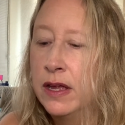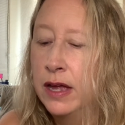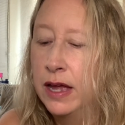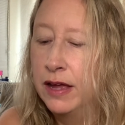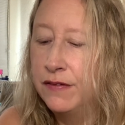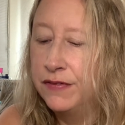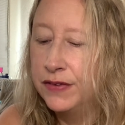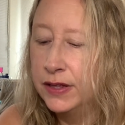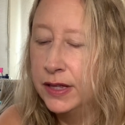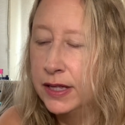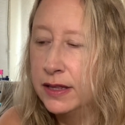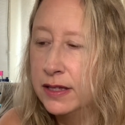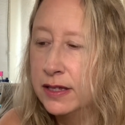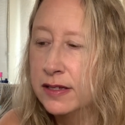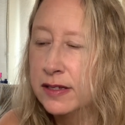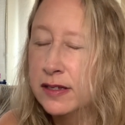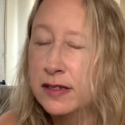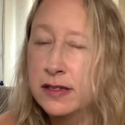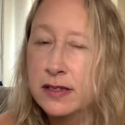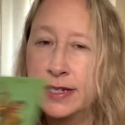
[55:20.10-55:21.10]
I feel like
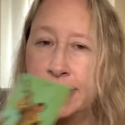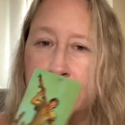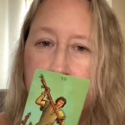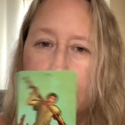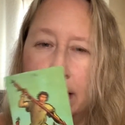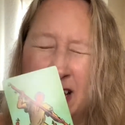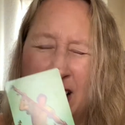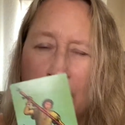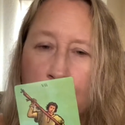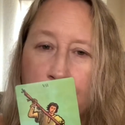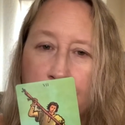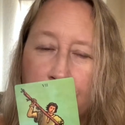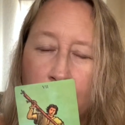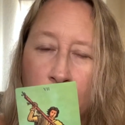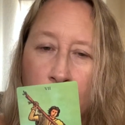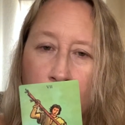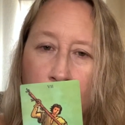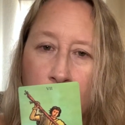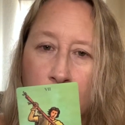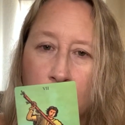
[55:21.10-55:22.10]
this is standing up
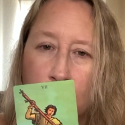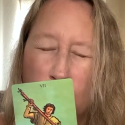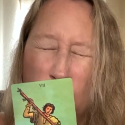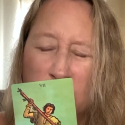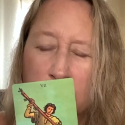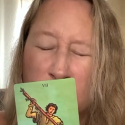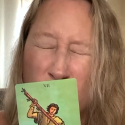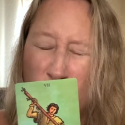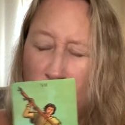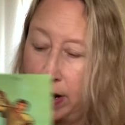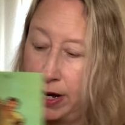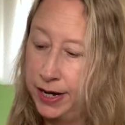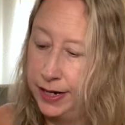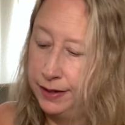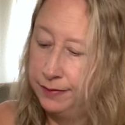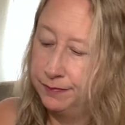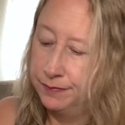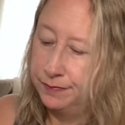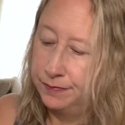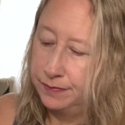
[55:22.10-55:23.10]
for what's
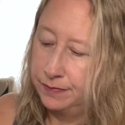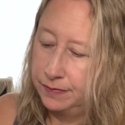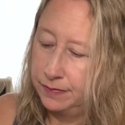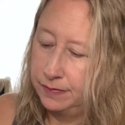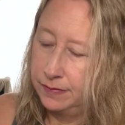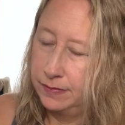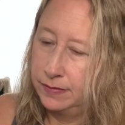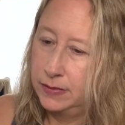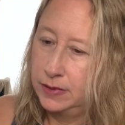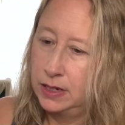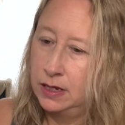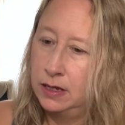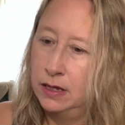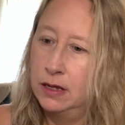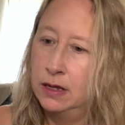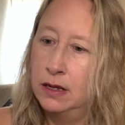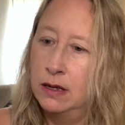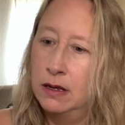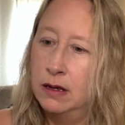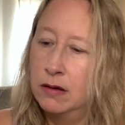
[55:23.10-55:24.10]
right.
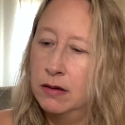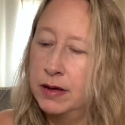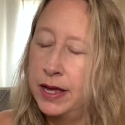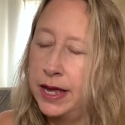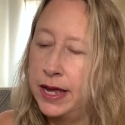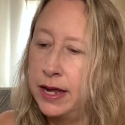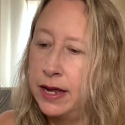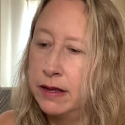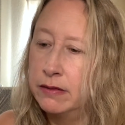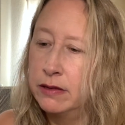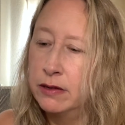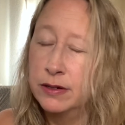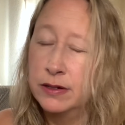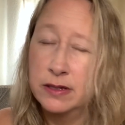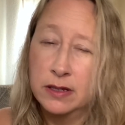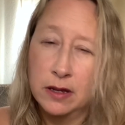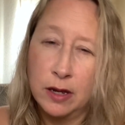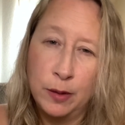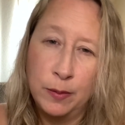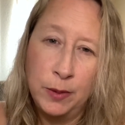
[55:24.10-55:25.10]
Okay,
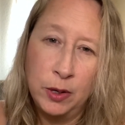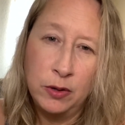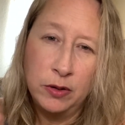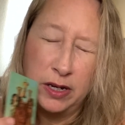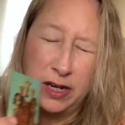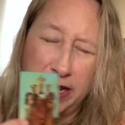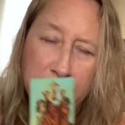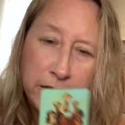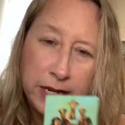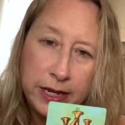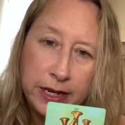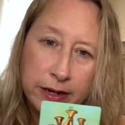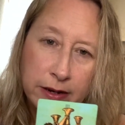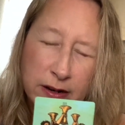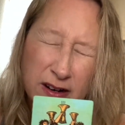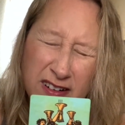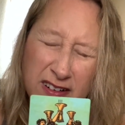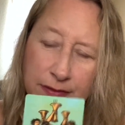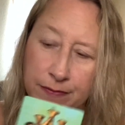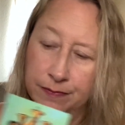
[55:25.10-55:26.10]
there's a community
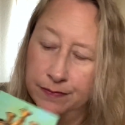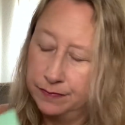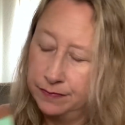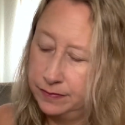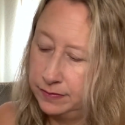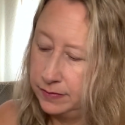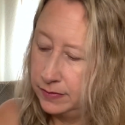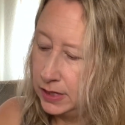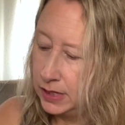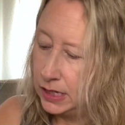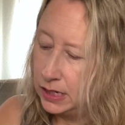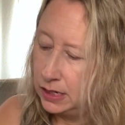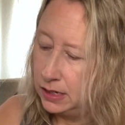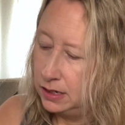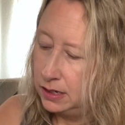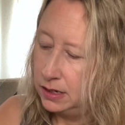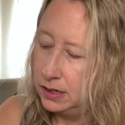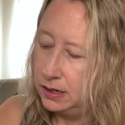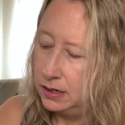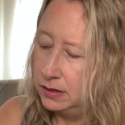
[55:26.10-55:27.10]
here.
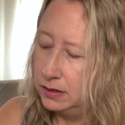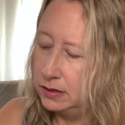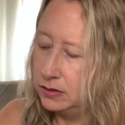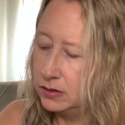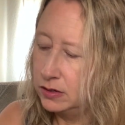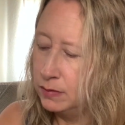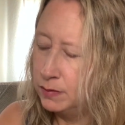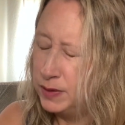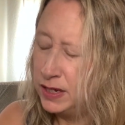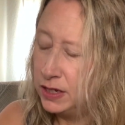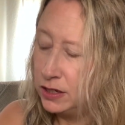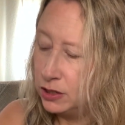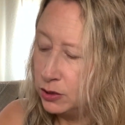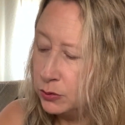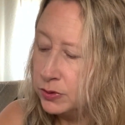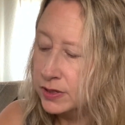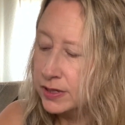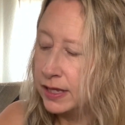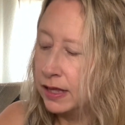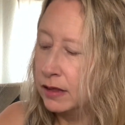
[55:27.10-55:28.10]
This could be
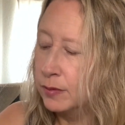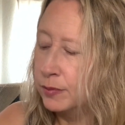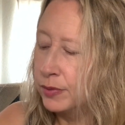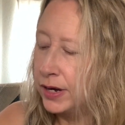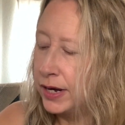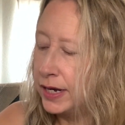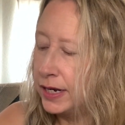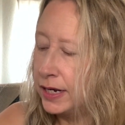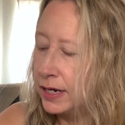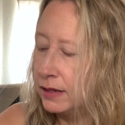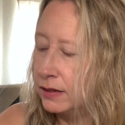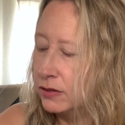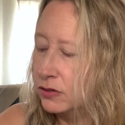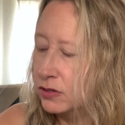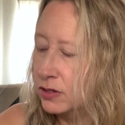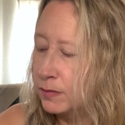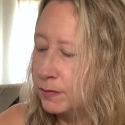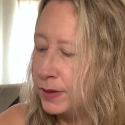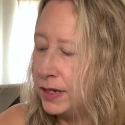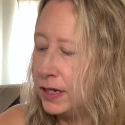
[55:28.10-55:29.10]
you celebrating. This
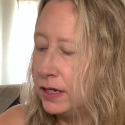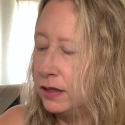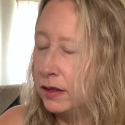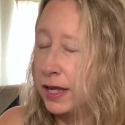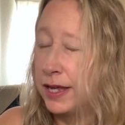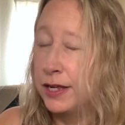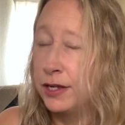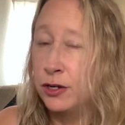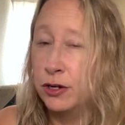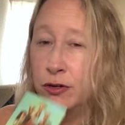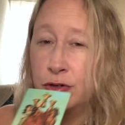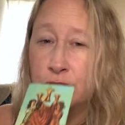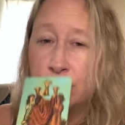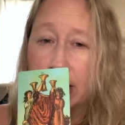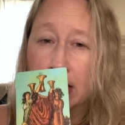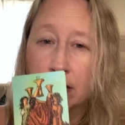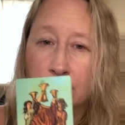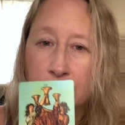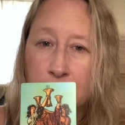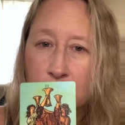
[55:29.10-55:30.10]
could be like your
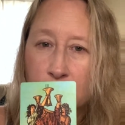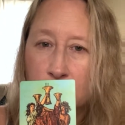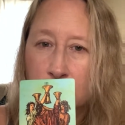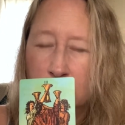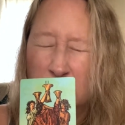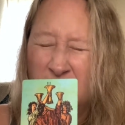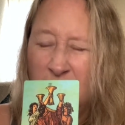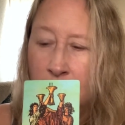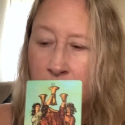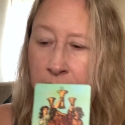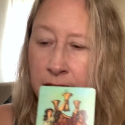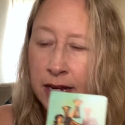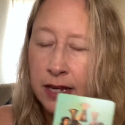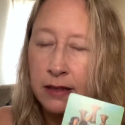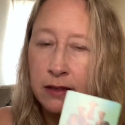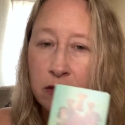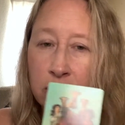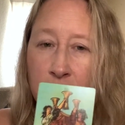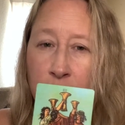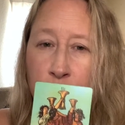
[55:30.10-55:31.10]
generational
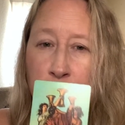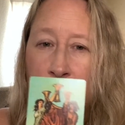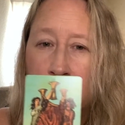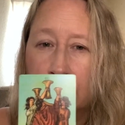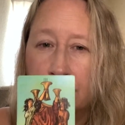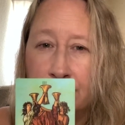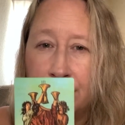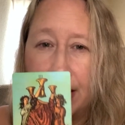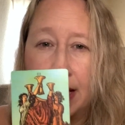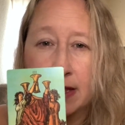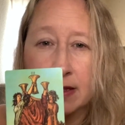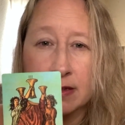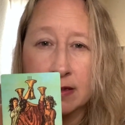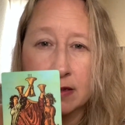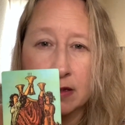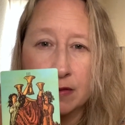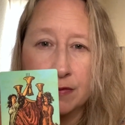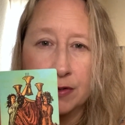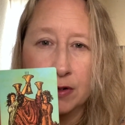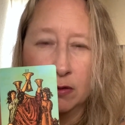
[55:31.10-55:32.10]
line. This could be the
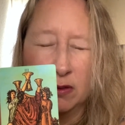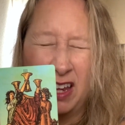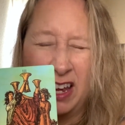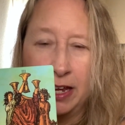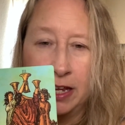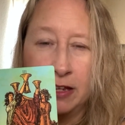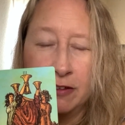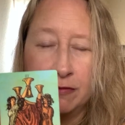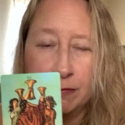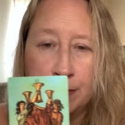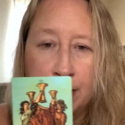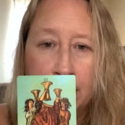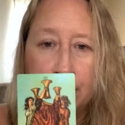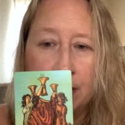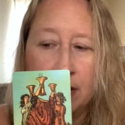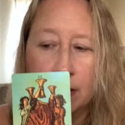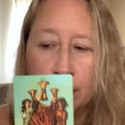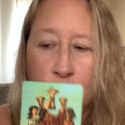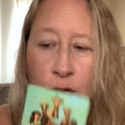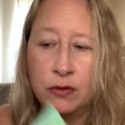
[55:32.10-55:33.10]
phases of your life.
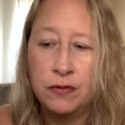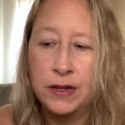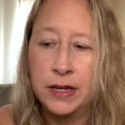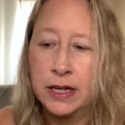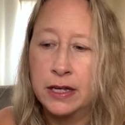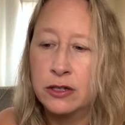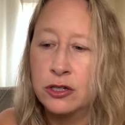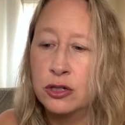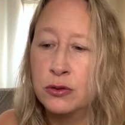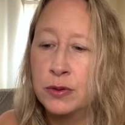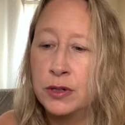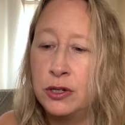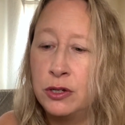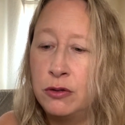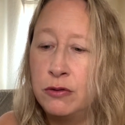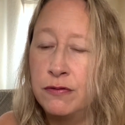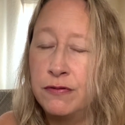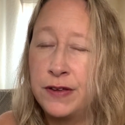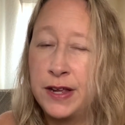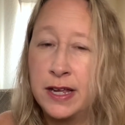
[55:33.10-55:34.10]
Maybe you're moving into a
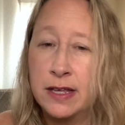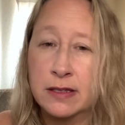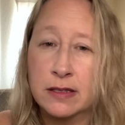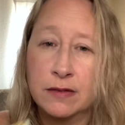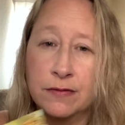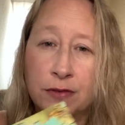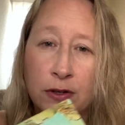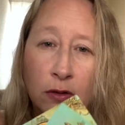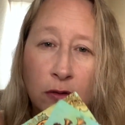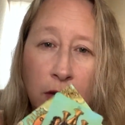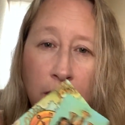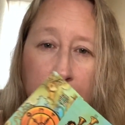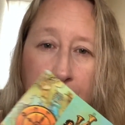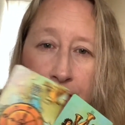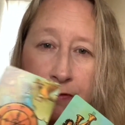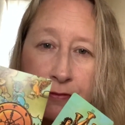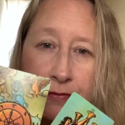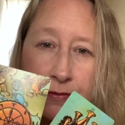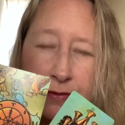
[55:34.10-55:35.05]
new phase of your life.